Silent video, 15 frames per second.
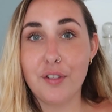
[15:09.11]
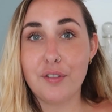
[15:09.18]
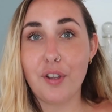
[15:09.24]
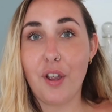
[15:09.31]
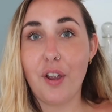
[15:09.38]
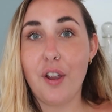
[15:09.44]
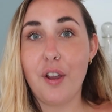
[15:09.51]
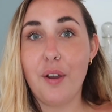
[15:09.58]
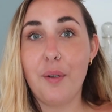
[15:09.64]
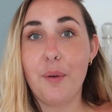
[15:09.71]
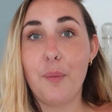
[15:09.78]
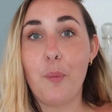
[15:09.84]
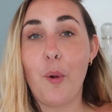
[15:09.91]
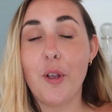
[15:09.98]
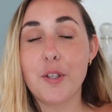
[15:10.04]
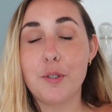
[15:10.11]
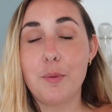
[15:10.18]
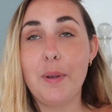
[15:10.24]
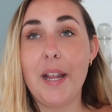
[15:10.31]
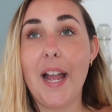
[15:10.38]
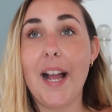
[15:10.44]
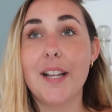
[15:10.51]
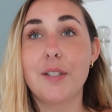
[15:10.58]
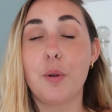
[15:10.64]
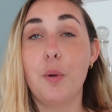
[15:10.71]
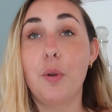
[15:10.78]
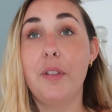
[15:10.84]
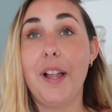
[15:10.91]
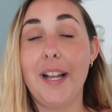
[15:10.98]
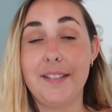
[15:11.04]
So once we had
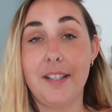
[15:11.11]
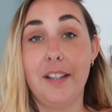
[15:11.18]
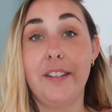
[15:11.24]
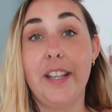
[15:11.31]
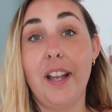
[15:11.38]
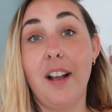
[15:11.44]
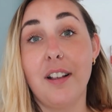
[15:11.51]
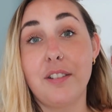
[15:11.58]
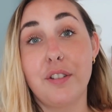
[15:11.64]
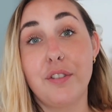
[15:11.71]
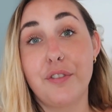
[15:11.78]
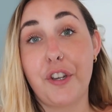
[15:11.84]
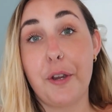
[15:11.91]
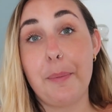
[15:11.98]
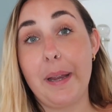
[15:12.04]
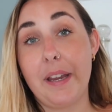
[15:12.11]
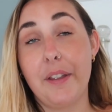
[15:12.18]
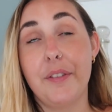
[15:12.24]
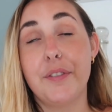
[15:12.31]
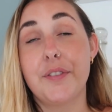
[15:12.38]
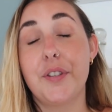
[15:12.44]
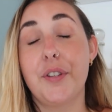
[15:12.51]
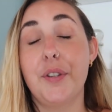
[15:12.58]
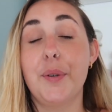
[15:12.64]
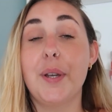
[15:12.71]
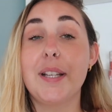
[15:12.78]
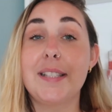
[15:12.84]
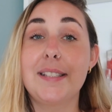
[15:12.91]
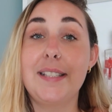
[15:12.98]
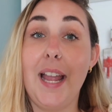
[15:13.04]
all that done, they asked us to go back and to
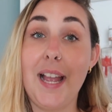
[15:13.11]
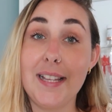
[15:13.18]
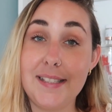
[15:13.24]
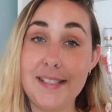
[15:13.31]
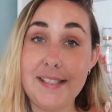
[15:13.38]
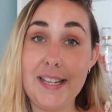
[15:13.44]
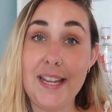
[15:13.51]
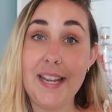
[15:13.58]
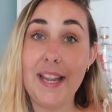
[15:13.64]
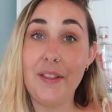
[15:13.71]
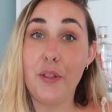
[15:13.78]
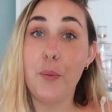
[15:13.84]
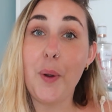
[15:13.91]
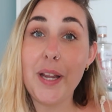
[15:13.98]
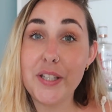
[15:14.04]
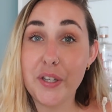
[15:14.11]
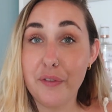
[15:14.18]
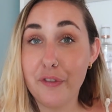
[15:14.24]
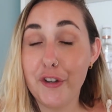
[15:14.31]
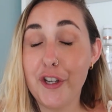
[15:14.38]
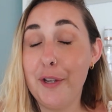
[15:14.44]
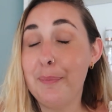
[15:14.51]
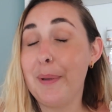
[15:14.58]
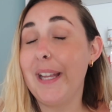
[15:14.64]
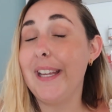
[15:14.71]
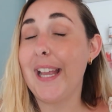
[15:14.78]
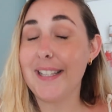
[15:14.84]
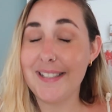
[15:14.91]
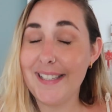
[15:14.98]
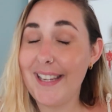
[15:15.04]
get a seat in the waiting room, but
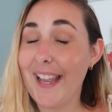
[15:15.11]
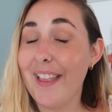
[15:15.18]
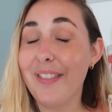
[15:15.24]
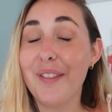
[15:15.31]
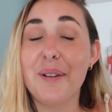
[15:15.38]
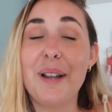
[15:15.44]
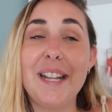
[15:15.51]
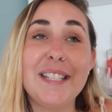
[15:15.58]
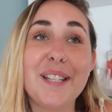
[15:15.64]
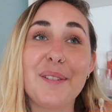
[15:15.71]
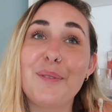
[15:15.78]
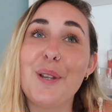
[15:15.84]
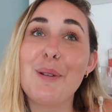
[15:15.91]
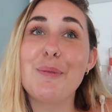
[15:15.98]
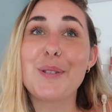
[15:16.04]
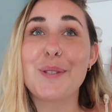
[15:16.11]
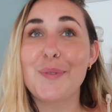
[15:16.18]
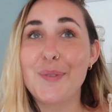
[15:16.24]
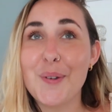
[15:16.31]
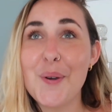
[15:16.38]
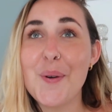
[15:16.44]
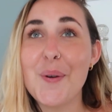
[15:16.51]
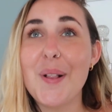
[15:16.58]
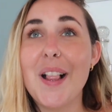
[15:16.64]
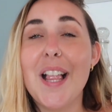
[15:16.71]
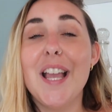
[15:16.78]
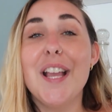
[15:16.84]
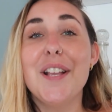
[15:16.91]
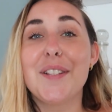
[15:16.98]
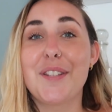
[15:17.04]
yet again the waiting room was full,
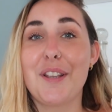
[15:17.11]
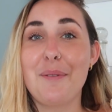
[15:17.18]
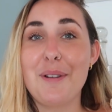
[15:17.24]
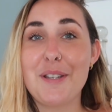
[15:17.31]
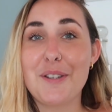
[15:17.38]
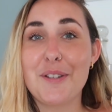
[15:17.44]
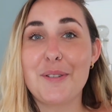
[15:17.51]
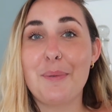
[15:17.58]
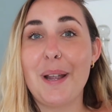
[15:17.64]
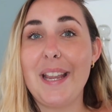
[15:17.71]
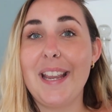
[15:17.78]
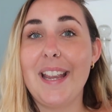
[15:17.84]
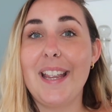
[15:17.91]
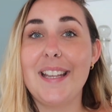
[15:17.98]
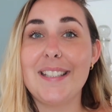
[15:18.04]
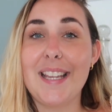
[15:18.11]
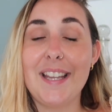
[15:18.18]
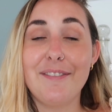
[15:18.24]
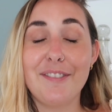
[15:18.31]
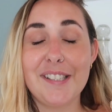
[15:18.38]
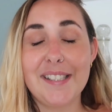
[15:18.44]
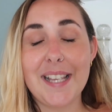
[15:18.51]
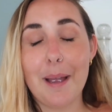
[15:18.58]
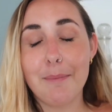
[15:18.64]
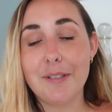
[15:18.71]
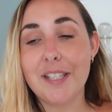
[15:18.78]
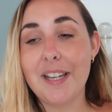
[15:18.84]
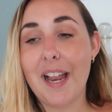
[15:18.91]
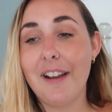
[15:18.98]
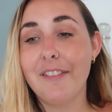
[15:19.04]
so we just waited in
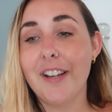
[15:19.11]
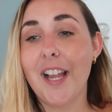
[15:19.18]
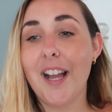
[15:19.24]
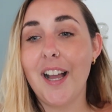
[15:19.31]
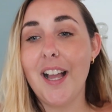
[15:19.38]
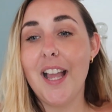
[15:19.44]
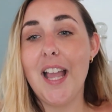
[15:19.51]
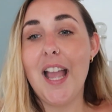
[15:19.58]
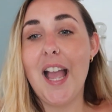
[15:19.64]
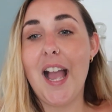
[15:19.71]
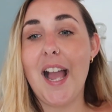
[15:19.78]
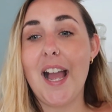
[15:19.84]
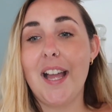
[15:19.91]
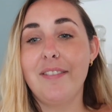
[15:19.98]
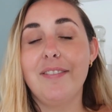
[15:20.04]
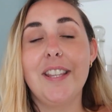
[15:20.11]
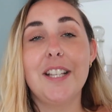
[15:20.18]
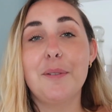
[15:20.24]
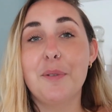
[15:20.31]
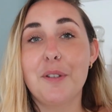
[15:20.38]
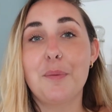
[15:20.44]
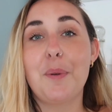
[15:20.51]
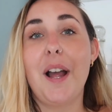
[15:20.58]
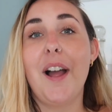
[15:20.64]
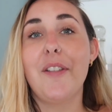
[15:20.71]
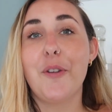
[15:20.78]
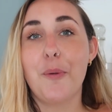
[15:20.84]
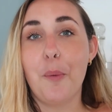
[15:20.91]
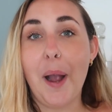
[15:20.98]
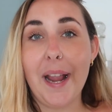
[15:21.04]
reception area. And this was where
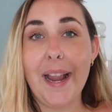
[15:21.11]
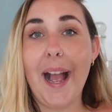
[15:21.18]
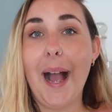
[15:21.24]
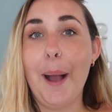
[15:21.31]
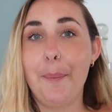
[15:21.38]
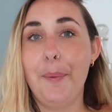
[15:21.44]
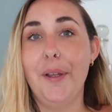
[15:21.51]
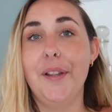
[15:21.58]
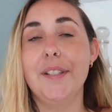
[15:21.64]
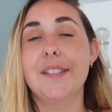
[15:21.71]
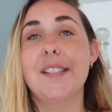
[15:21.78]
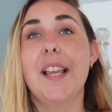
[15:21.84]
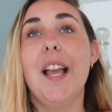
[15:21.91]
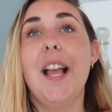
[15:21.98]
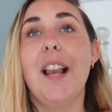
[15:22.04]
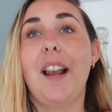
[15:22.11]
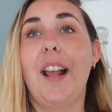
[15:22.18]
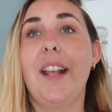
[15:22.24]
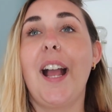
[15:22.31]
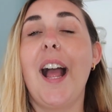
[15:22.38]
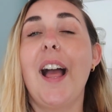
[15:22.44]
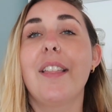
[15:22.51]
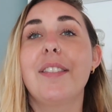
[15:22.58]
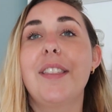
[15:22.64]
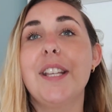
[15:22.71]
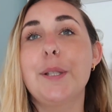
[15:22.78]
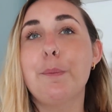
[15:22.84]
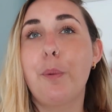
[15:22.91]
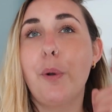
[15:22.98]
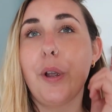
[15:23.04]
the wait happened. Like at
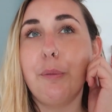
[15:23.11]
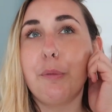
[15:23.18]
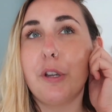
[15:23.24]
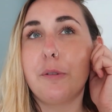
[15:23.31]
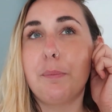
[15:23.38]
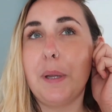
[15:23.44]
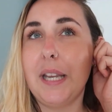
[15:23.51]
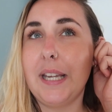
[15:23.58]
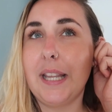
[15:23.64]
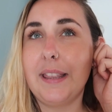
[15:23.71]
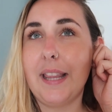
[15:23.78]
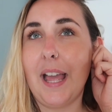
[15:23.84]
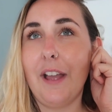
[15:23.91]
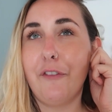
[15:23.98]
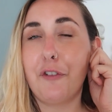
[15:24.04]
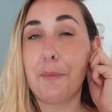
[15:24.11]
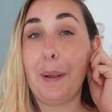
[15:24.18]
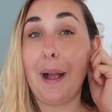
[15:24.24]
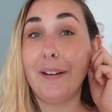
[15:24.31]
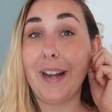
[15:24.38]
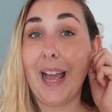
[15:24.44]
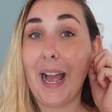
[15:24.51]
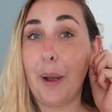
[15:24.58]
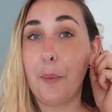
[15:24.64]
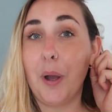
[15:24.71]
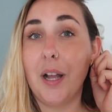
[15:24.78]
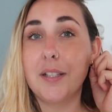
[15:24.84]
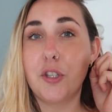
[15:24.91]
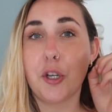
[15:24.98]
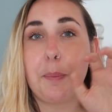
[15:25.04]
this point we'd been in there for about an
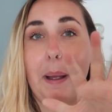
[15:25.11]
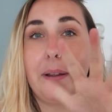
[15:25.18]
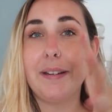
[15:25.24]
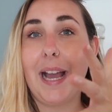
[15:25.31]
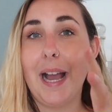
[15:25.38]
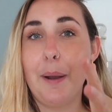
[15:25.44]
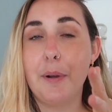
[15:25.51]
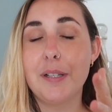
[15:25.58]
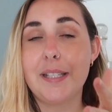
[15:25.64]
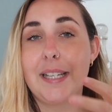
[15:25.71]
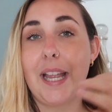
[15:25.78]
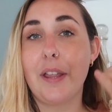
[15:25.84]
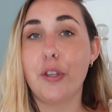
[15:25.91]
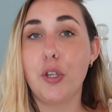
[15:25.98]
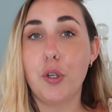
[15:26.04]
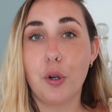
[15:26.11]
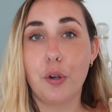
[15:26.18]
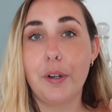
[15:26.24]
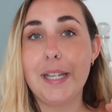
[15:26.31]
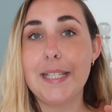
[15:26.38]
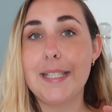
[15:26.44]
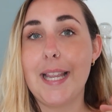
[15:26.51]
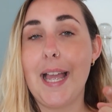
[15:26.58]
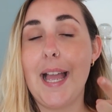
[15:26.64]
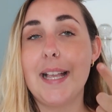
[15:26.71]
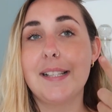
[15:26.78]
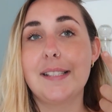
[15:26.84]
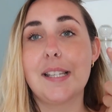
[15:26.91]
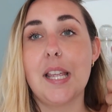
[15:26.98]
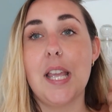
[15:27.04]
hour. It took about an hour to get the urine
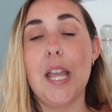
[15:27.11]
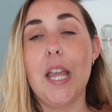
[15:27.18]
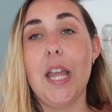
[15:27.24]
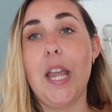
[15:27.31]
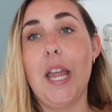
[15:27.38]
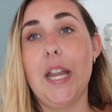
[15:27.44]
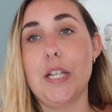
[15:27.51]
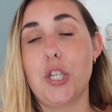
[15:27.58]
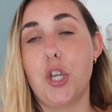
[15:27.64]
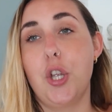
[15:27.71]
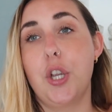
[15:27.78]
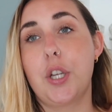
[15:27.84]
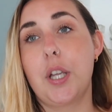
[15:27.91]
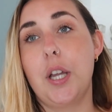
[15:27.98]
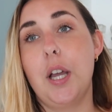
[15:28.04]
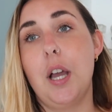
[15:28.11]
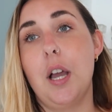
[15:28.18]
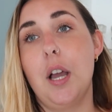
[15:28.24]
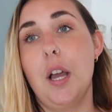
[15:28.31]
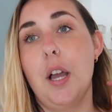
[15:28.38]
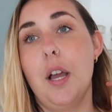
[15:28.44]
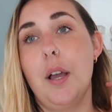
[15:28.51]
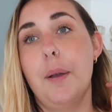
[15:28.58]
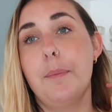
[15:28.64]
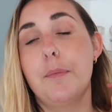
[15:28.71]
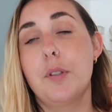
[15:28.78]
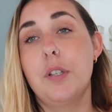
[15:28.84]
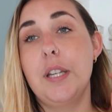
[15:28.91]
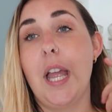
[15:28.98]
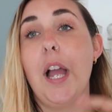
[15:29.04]
test. It took yeah,
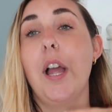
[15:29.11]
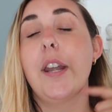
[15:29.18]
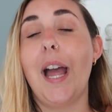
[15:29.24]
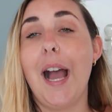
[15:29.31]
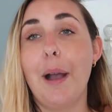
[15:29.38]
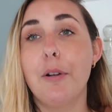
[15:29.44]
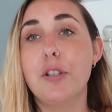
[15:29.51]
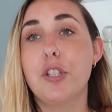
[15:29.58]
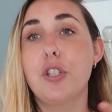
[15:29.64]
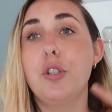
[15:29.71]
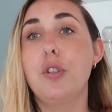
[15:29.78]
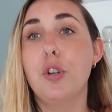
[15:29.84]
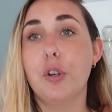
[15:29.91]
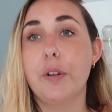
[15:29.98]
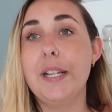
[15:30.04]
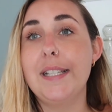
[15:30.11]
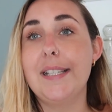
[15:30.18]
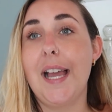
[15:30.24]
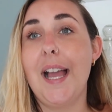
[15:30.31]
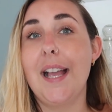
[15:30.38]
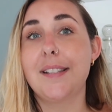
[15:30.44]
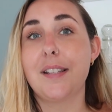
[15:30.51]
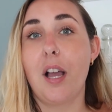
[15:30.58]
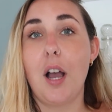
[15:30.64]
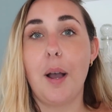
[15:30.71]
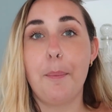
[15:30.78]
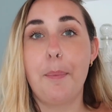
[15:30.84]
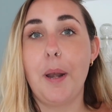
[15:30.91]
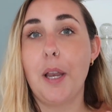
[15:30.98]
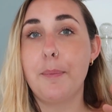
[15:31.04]
an hour to do urine tests,
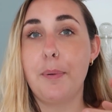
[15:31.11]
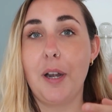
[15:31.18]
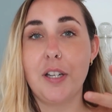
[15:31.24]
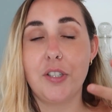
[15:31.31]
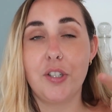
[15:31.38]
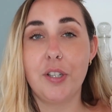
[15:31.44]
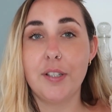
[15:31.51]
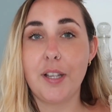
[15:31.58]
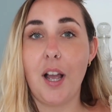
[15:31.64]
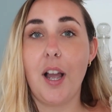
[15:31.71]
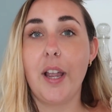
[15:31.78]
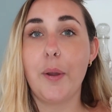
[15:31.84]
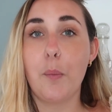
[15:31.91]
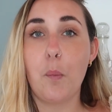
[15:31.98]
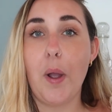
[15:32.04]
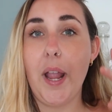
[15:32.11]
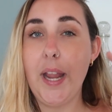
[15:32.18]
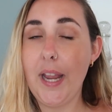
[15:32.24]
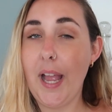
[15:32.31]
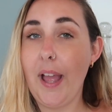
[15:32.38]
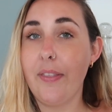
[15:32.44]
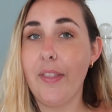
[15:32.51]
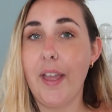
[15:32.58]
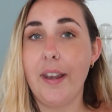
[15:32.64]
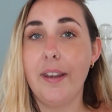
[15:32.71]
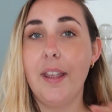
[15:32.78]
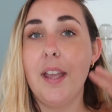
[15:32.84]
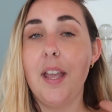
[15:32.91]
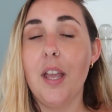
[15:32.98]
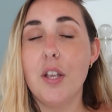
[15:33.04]
our blood pressures, height, weight, and
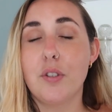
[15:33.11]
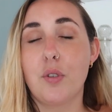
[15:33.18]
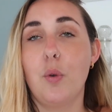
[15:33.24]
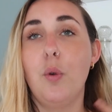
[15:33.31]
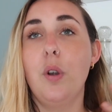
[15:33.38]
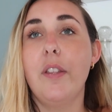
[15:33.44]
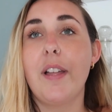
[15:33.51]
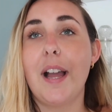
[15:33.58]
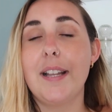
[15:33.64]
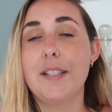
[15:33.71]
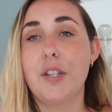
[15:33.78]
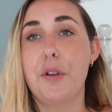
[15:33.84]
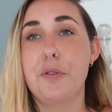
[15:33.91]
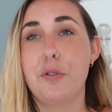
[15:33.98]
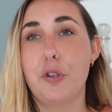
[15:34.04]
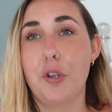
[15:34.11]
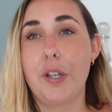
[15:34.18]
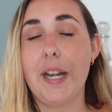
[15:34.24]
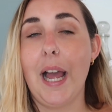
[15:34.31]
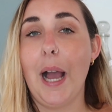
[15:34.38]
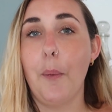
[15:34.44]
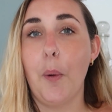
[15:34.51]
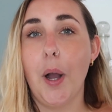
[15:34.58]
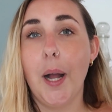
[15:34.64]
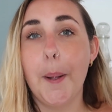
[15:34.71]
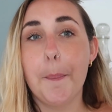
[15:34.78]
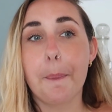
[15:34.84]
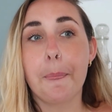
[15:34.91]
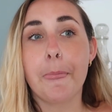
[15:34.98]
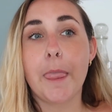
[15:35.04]
then so all of that in total took an
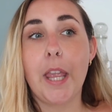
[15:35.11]
hour.